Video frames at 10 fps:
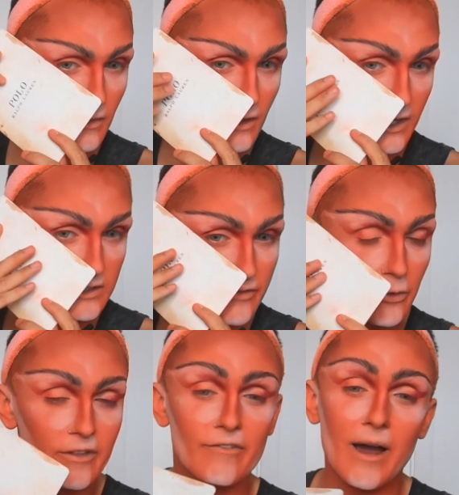Interview
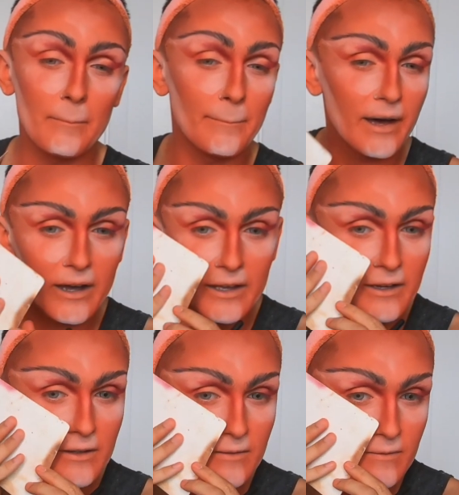with a
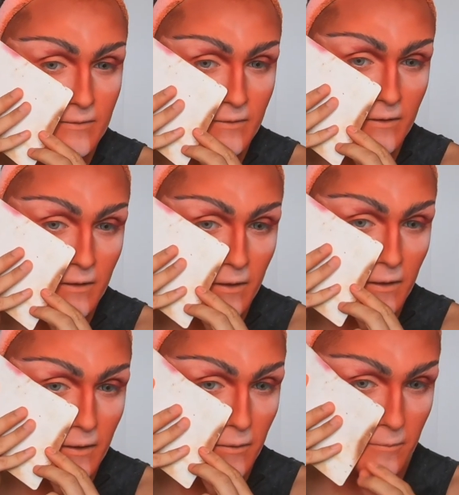Vampire,
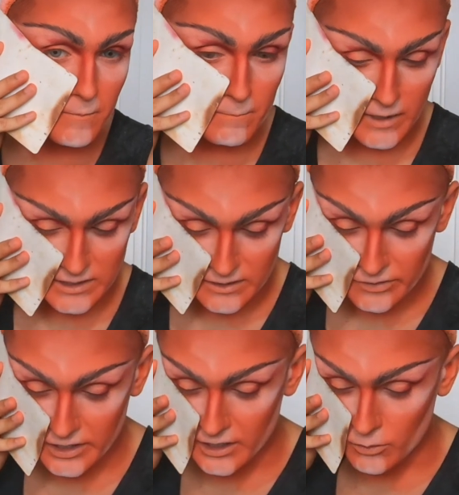
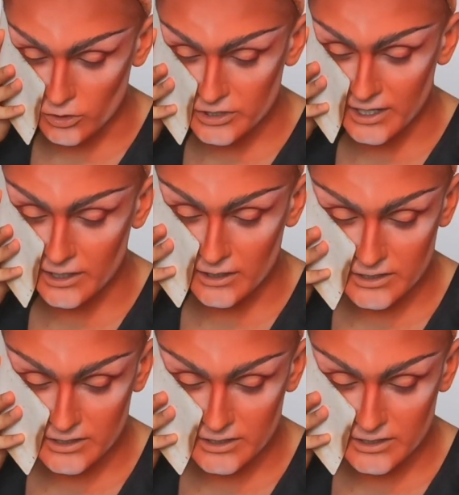massively. I watched that last